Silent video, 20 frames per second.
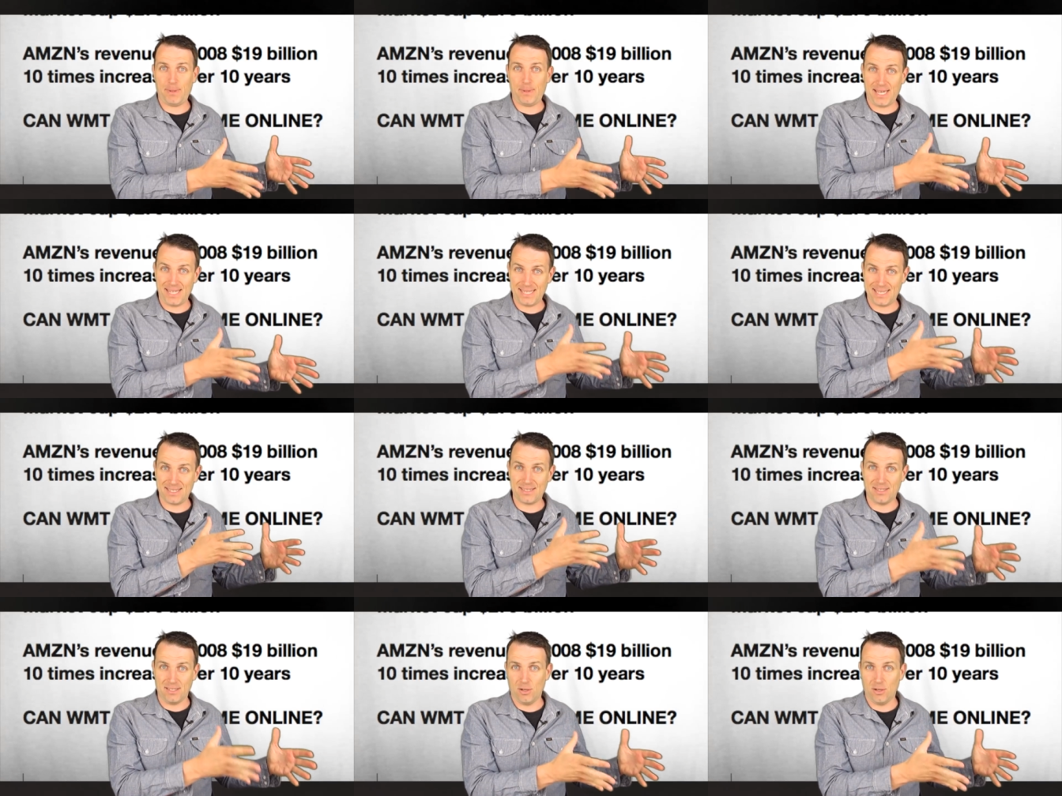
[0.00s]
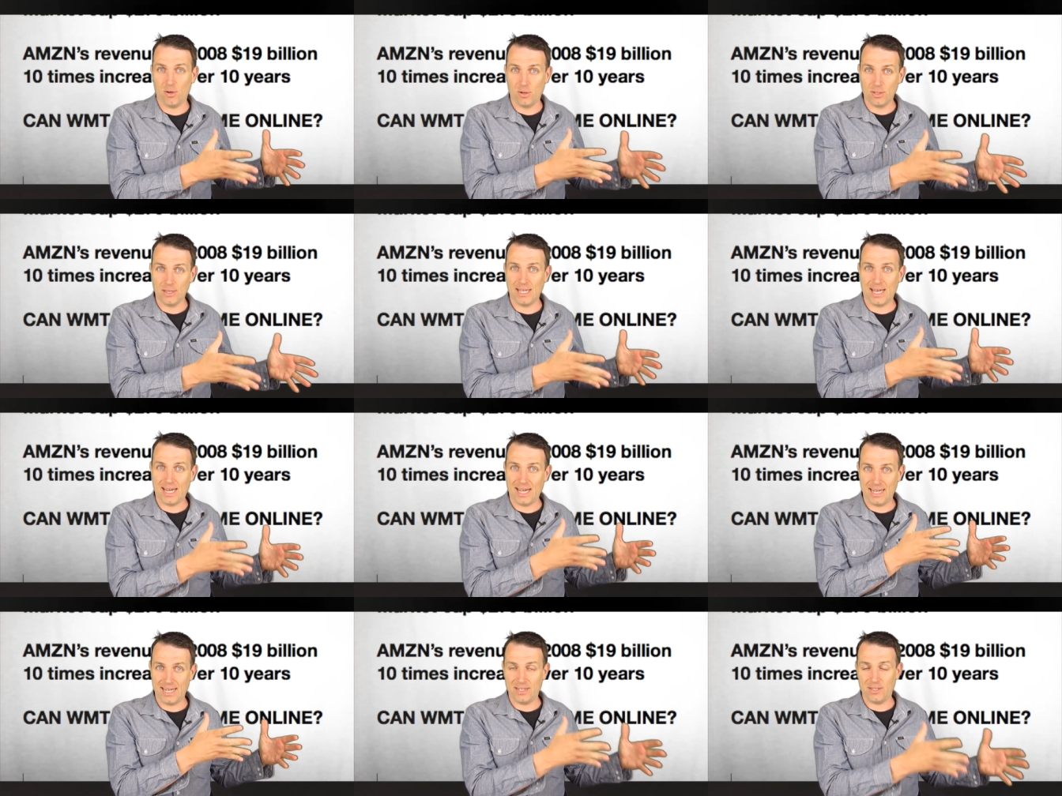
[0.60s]
past
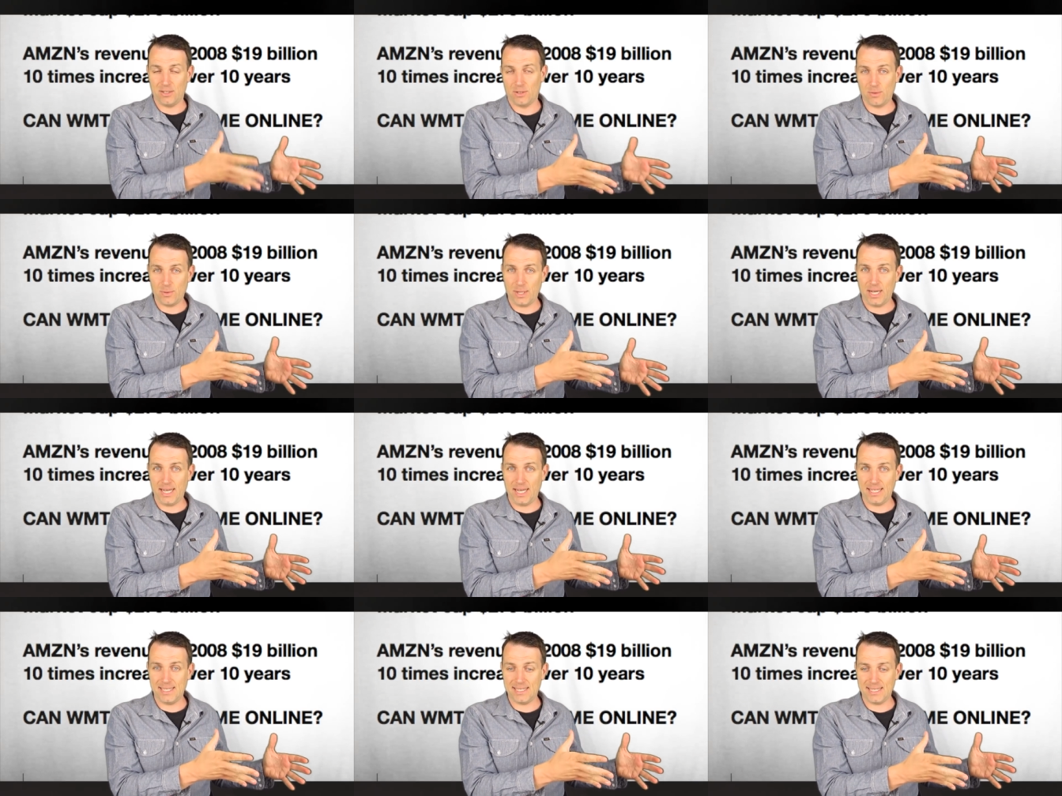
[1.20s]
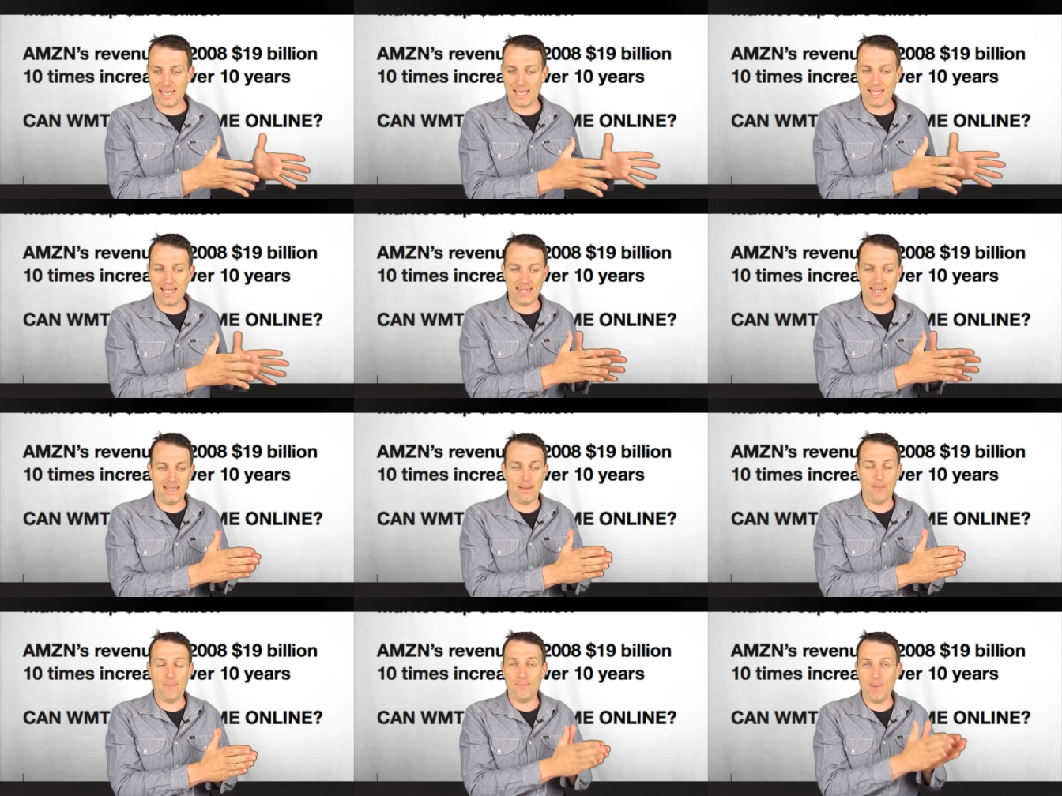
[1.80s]
online rates
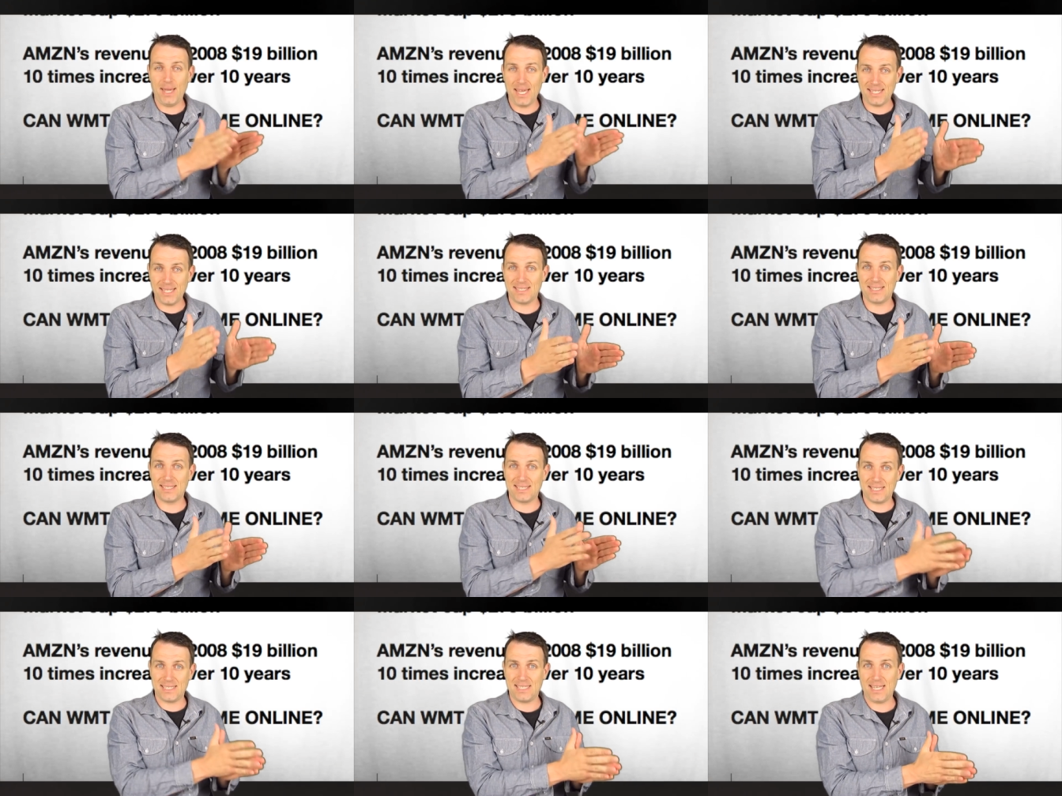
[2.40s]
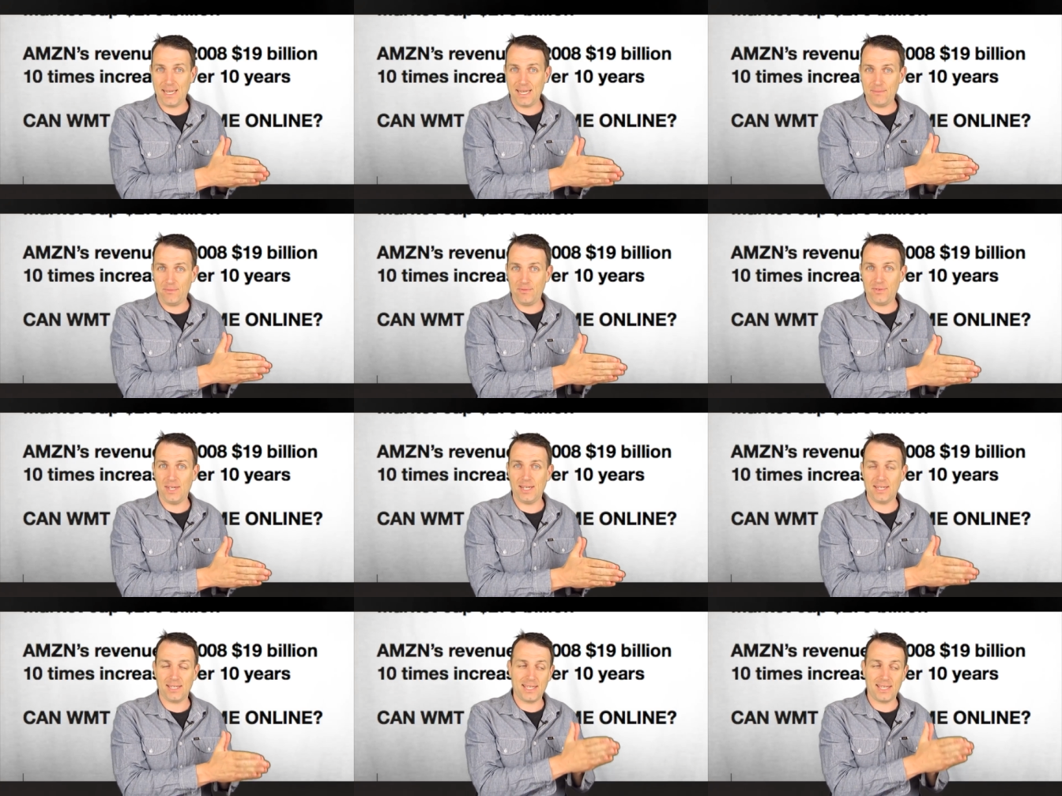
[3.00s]
and makes the same
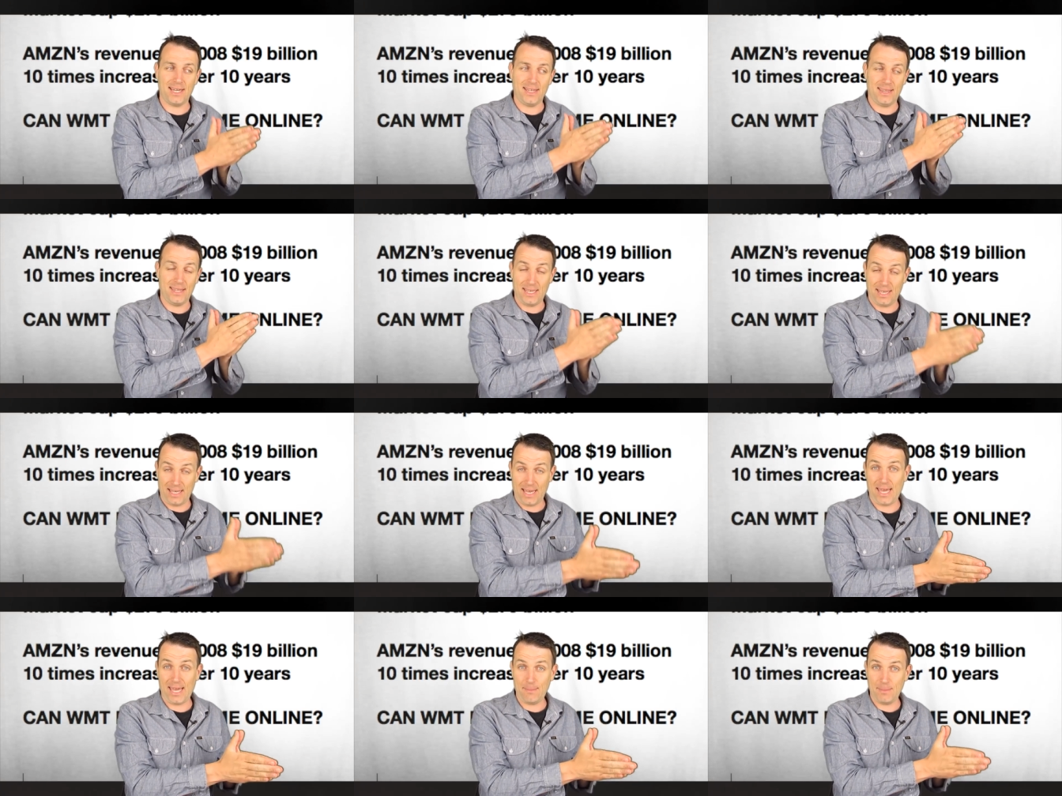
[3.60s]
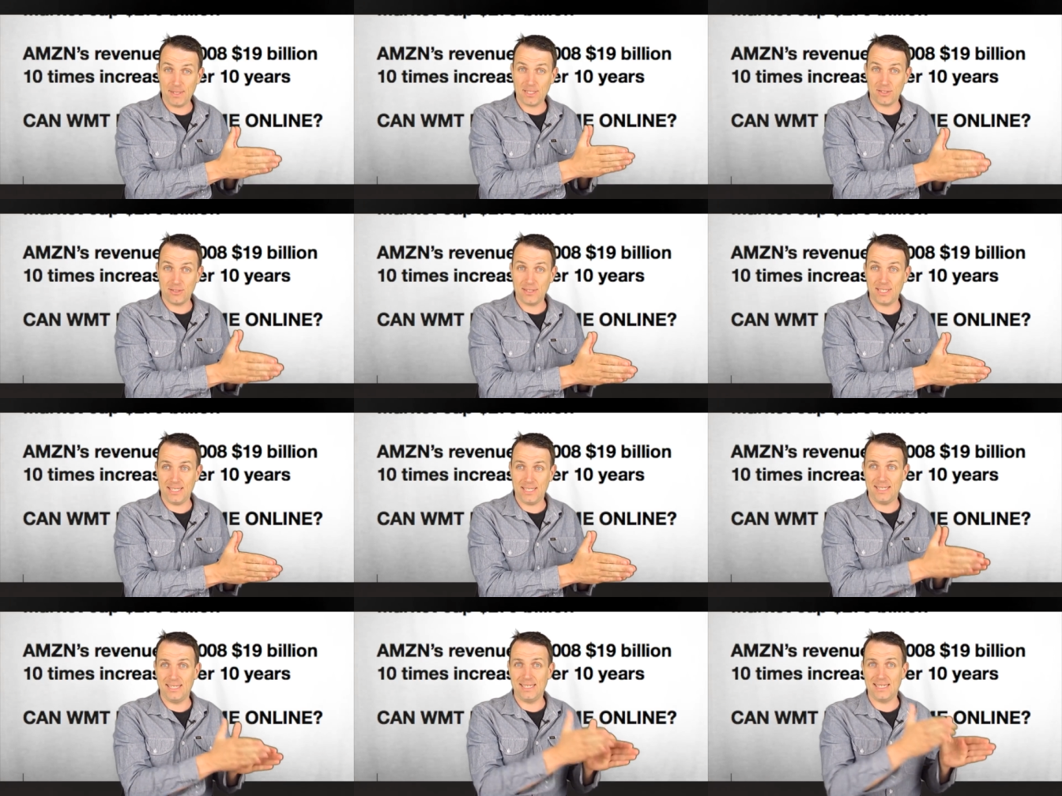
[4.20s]
thing that Amazon
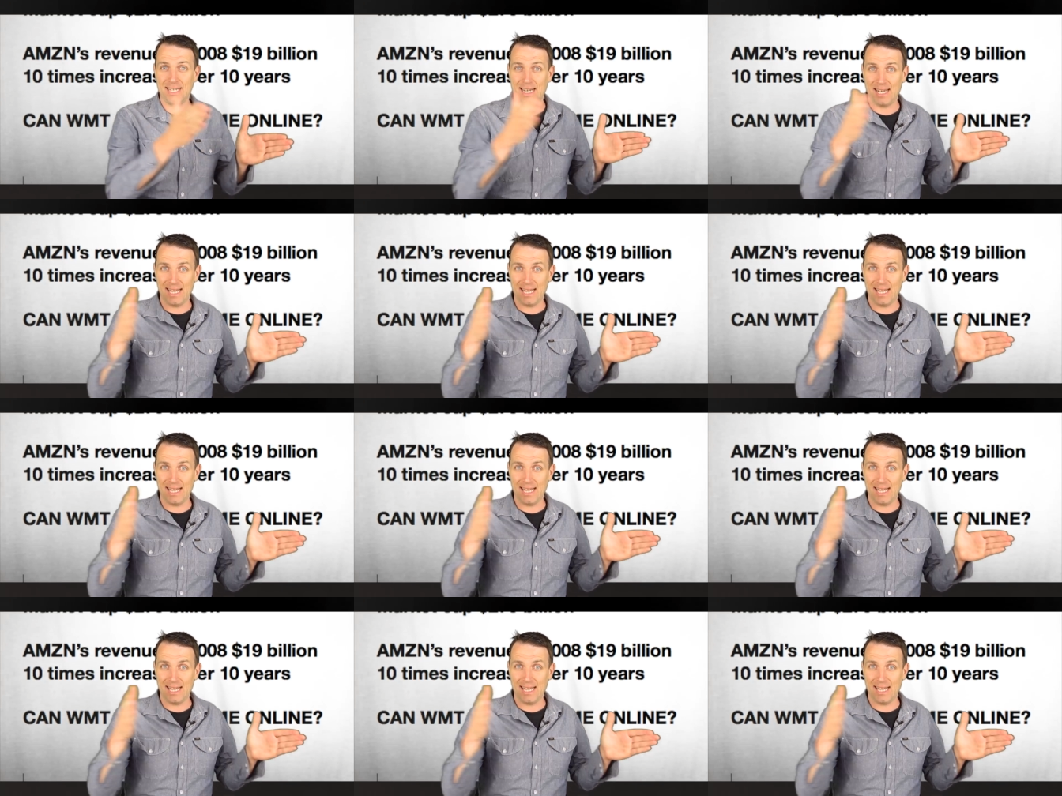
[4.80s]
did in the